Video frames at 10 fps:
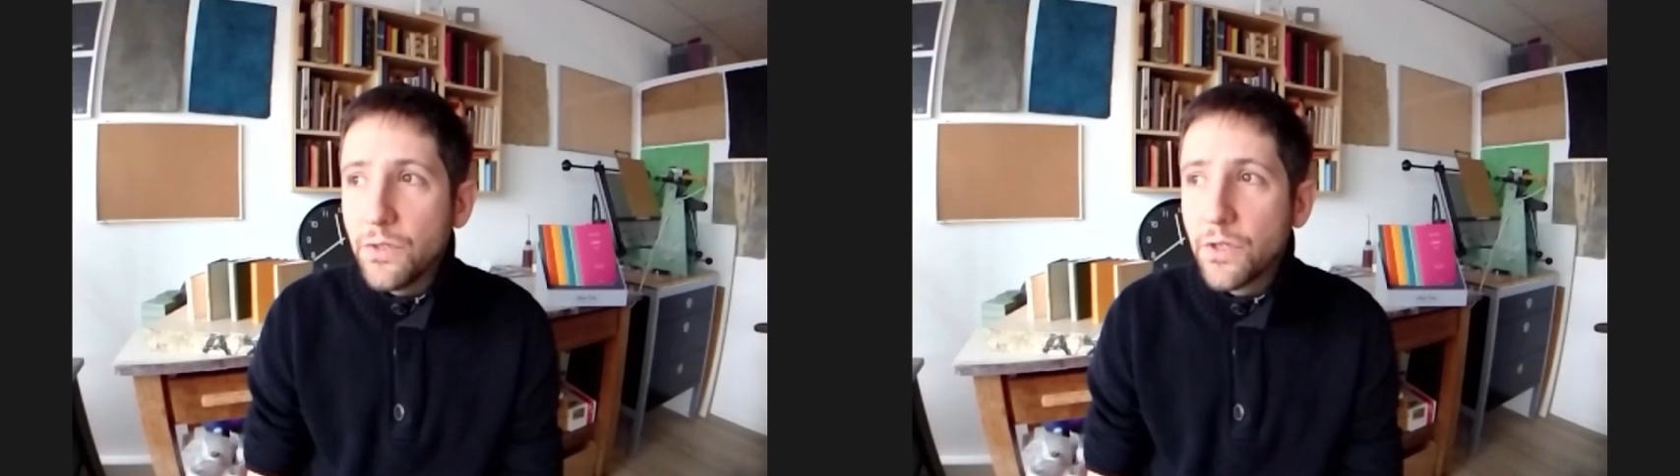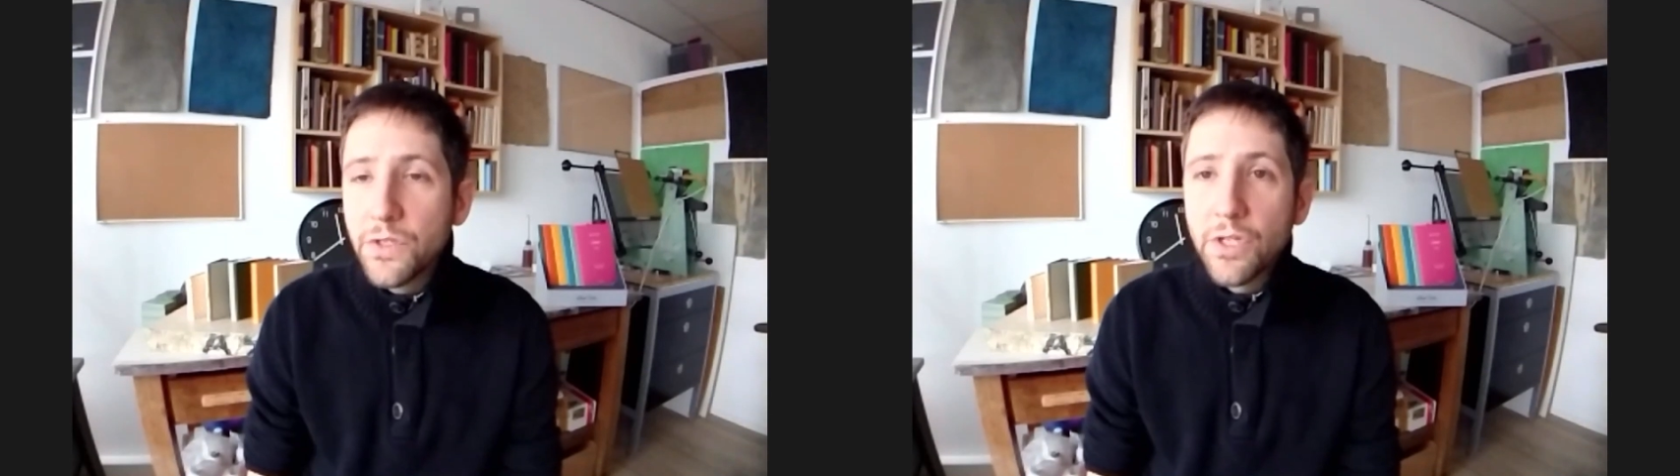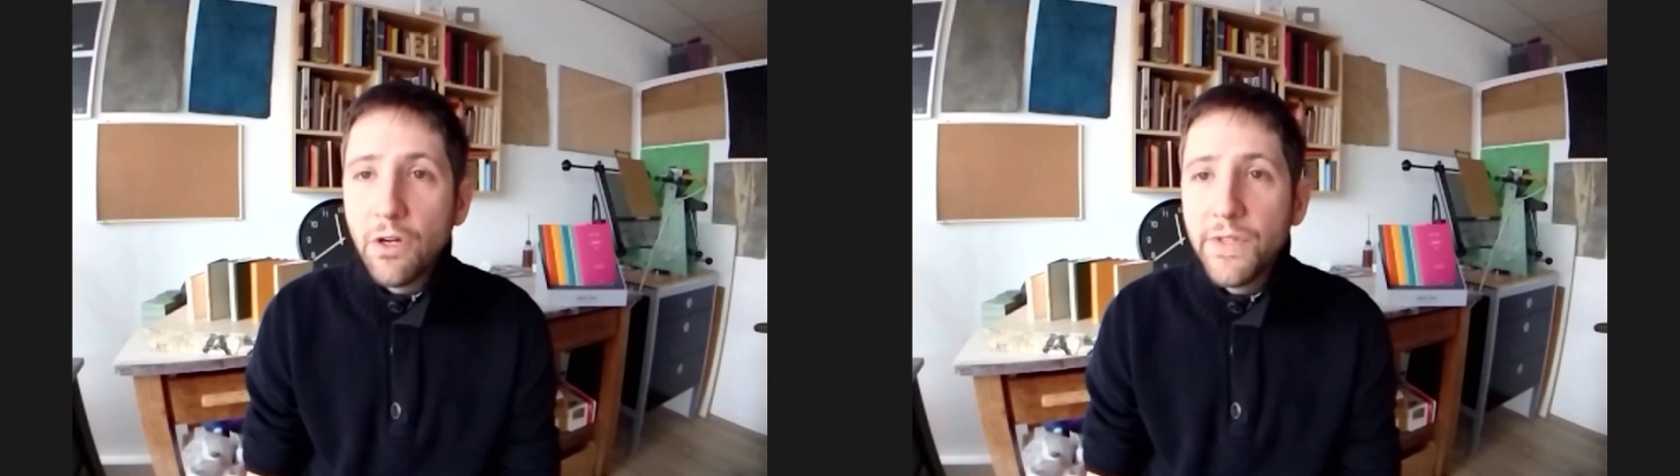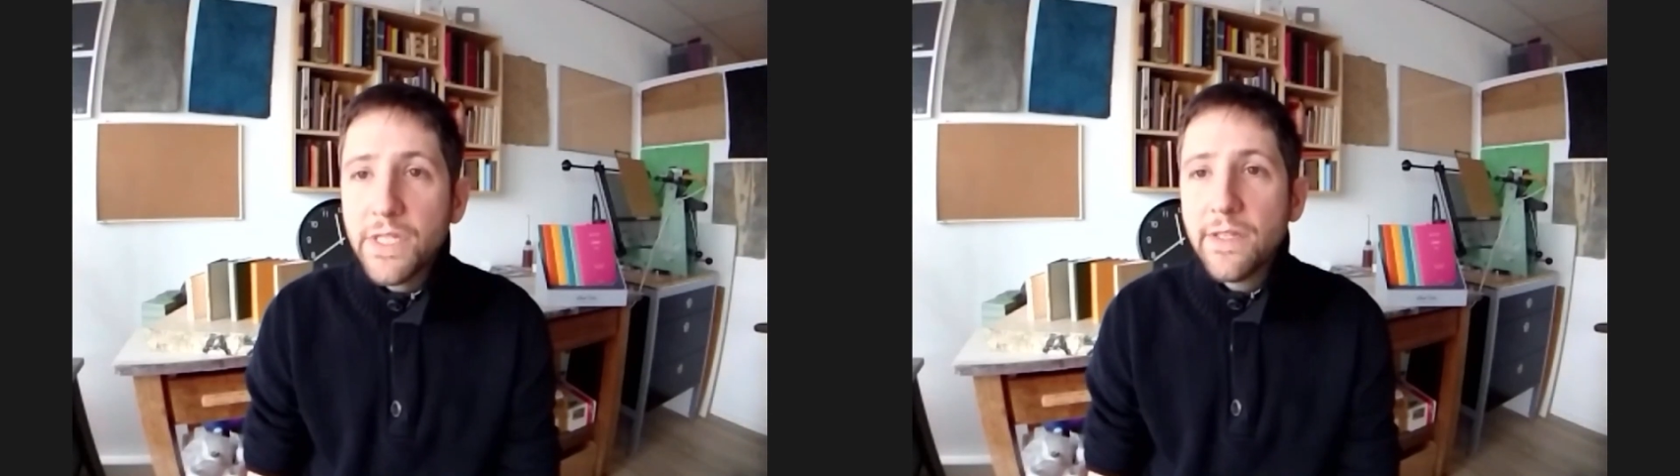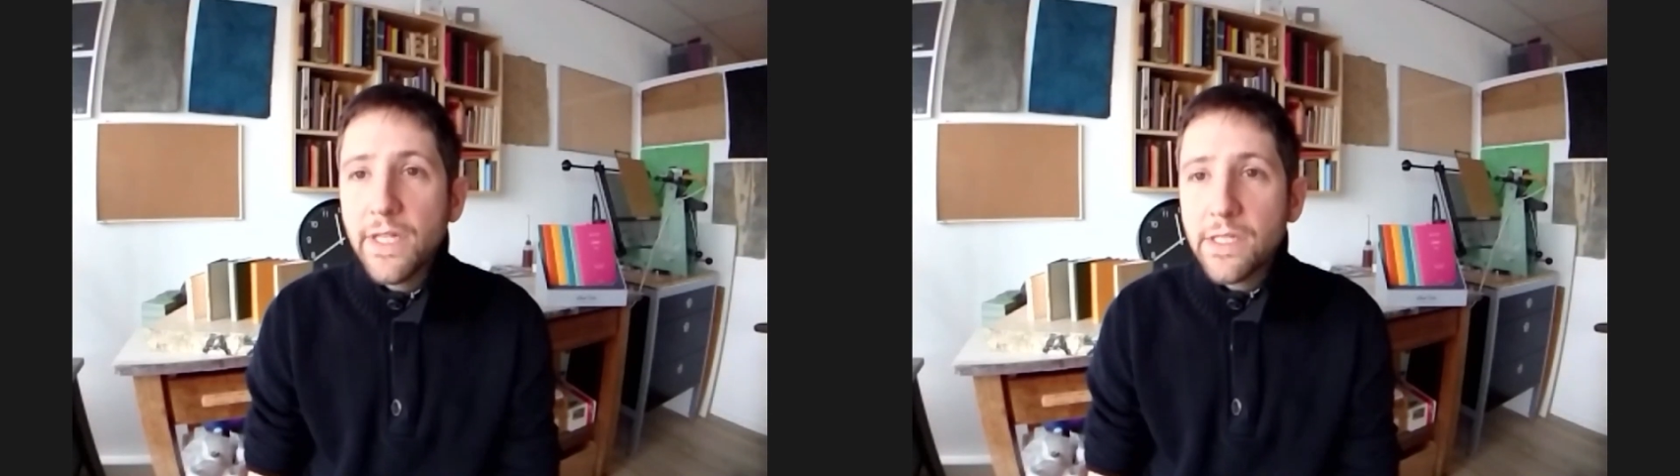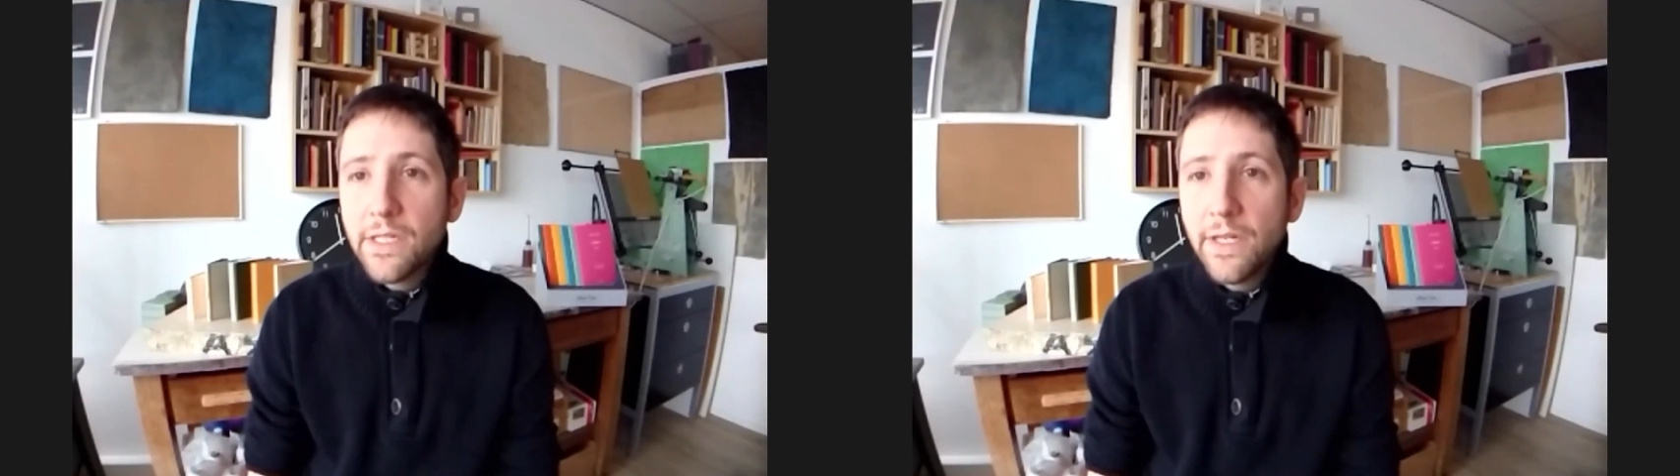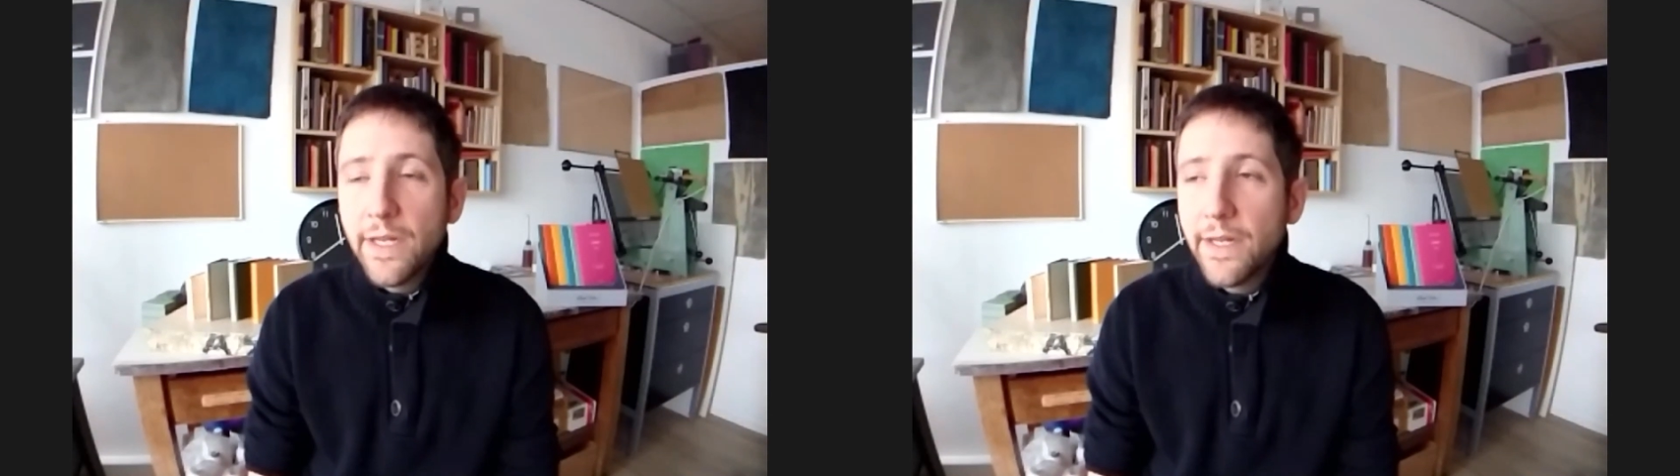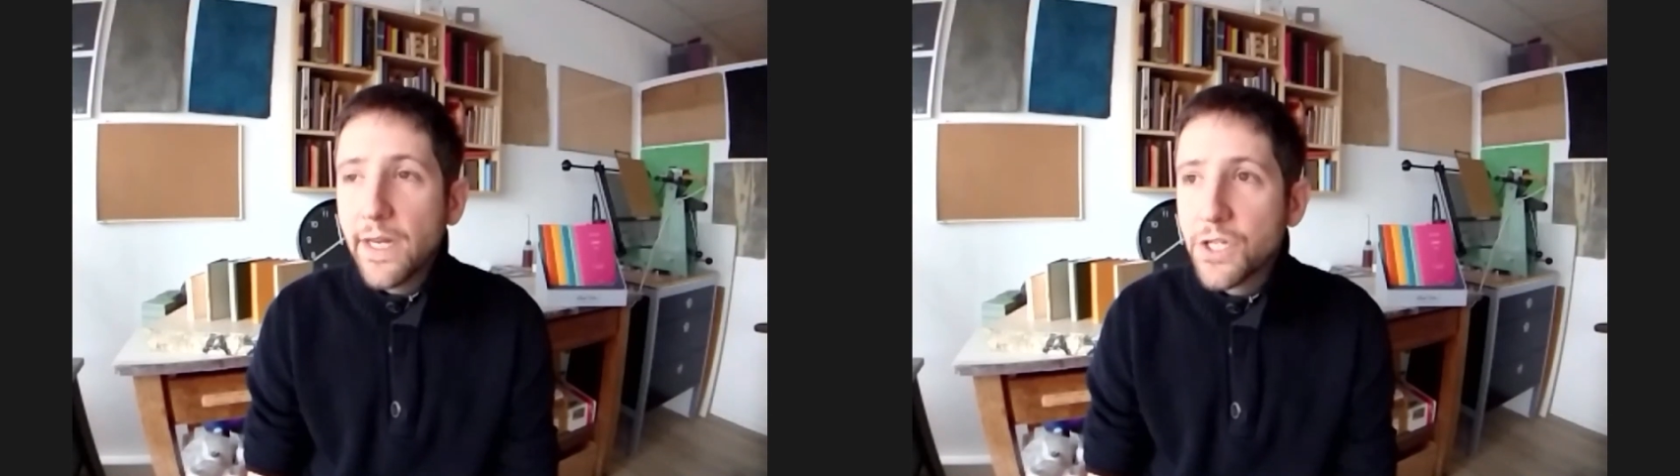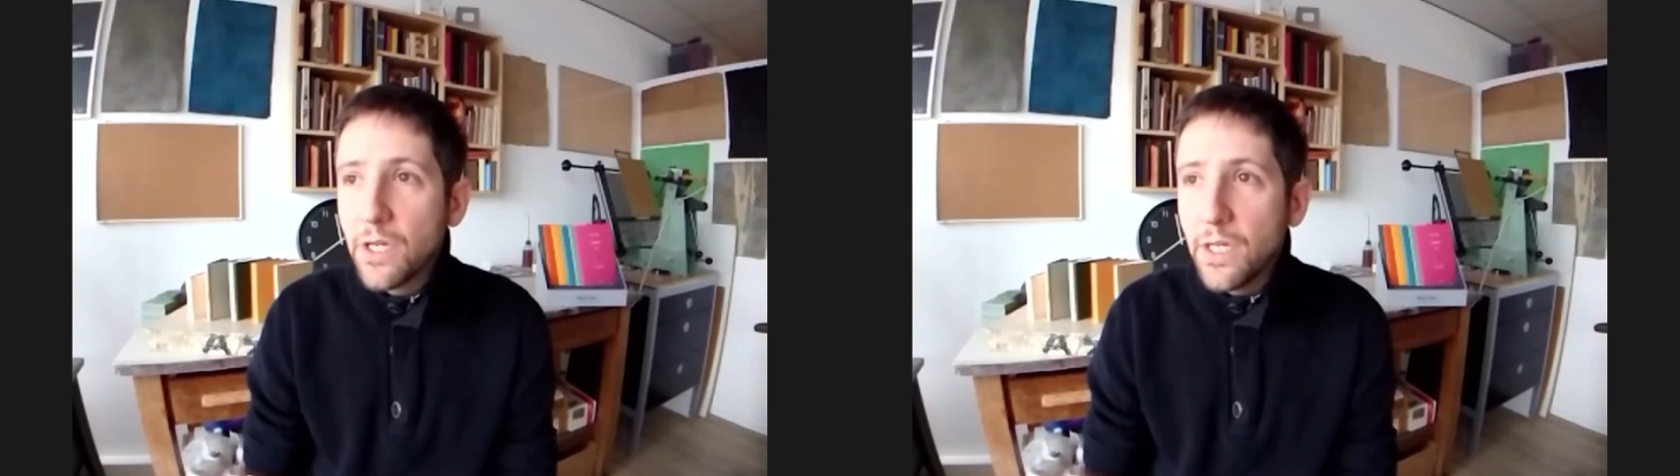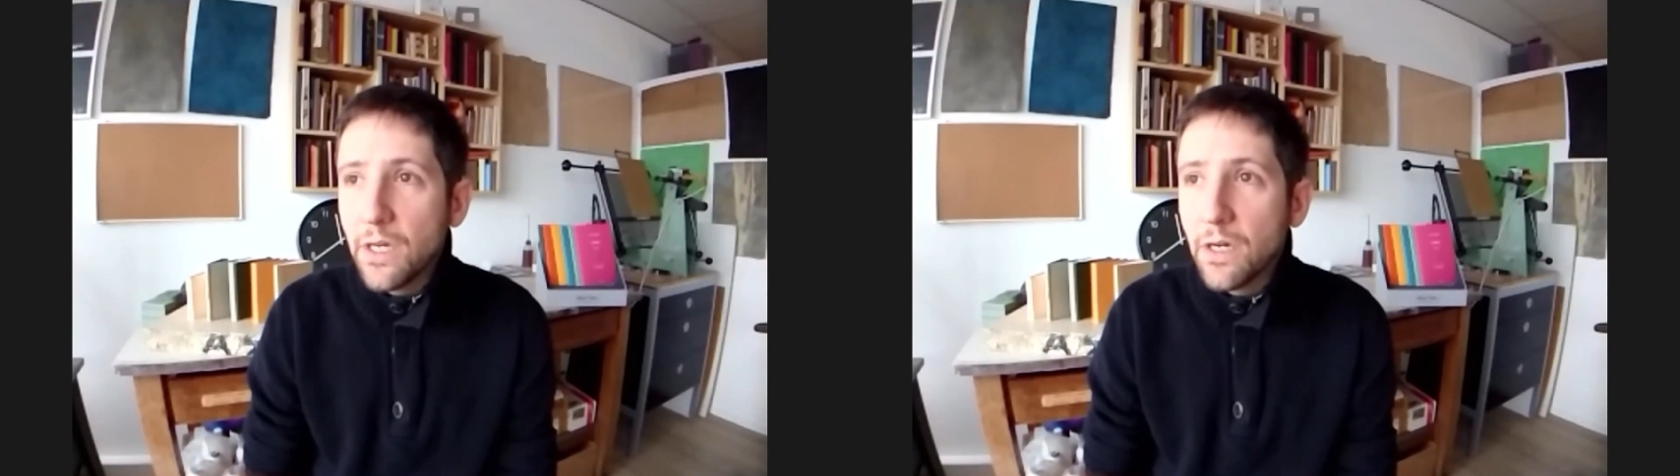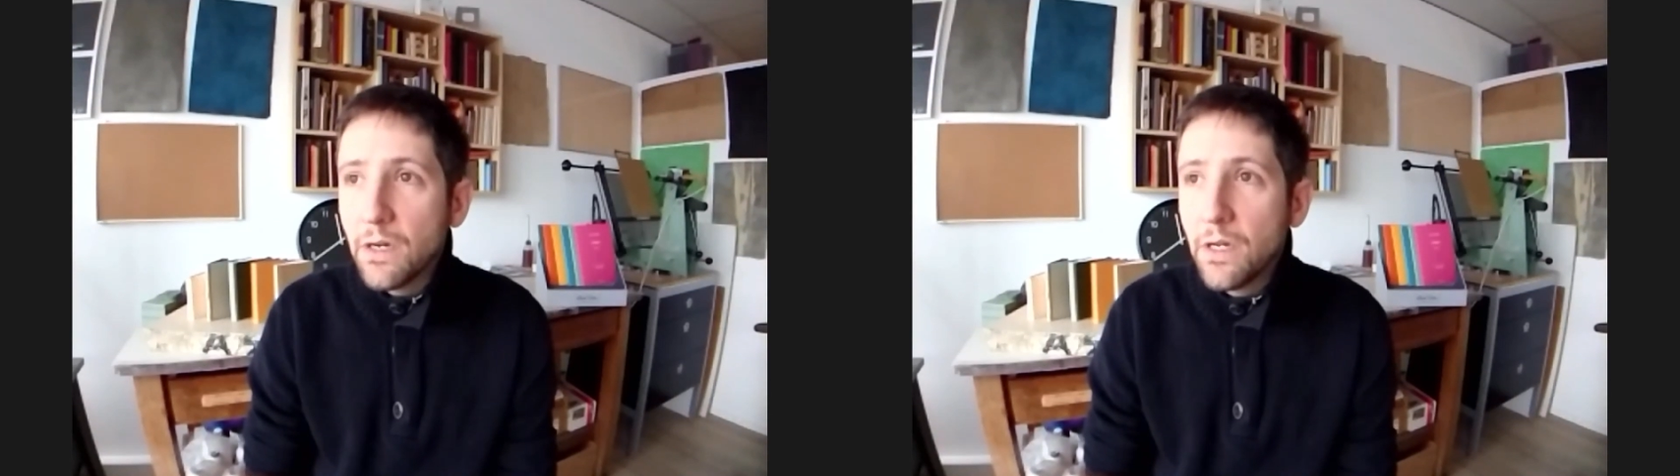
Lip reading: can solve these things and actually